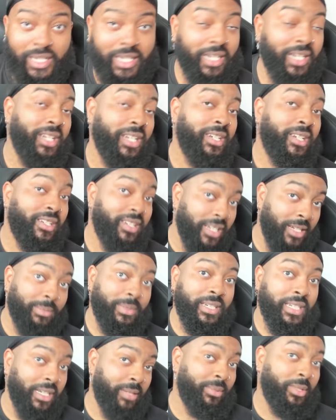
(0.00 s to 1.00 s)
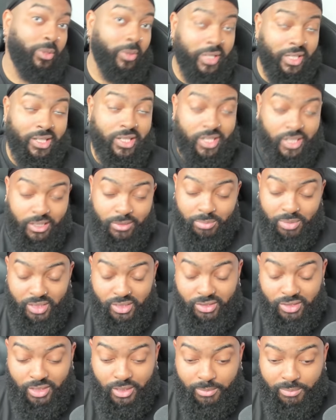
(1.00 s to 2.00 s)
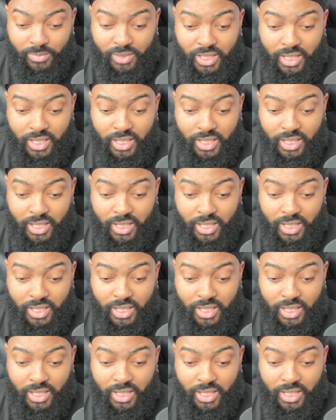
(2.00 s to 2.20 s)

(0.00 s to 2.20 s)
and the W W E Championship.